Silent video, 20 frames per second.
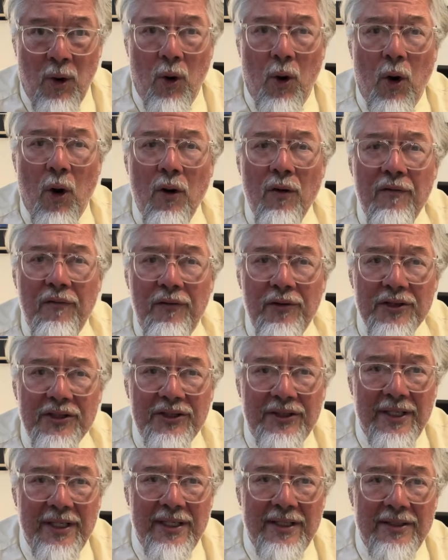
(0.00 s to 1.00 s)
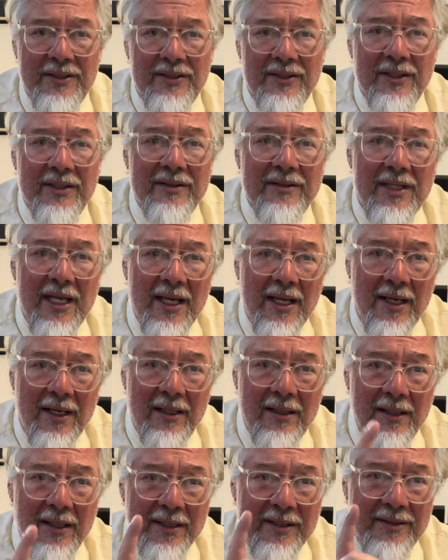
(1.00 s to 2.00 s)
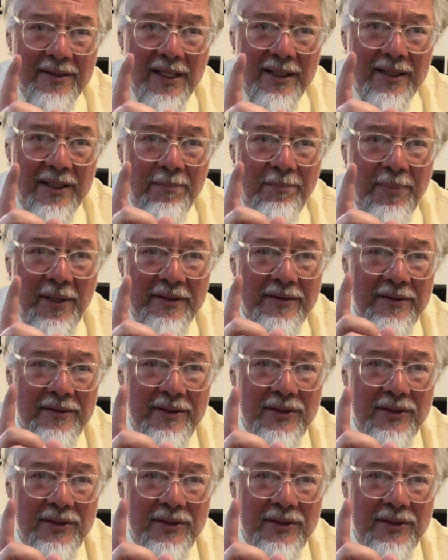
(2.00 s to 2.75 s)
Overseas. Take a look, see at the picture